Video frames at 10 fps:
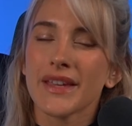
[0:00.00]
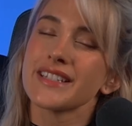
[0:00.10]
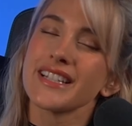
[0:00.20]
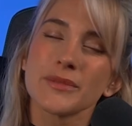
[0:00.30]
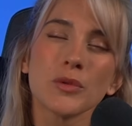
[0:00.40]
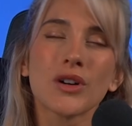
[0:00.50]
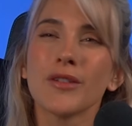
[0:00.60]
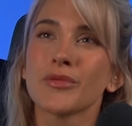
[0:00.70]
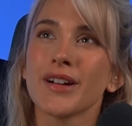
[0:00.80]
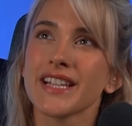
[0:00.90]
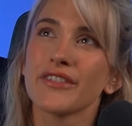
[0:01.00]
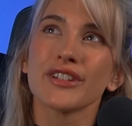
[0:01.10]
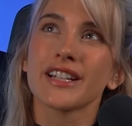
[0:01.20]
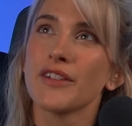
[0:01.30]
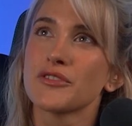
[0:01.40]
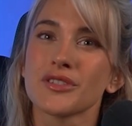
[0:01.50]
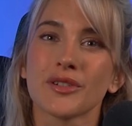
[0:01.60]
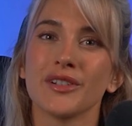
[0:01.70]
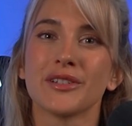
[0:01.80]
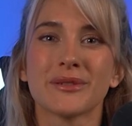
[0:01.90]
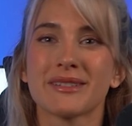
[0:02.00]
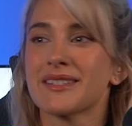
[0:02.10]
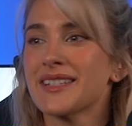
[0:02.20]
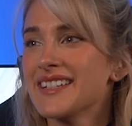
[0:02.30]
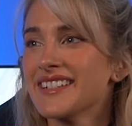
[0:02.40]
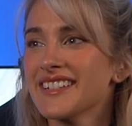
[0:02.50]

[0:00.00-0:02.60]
I say small compromise, I feel like I've just gotten used to seeing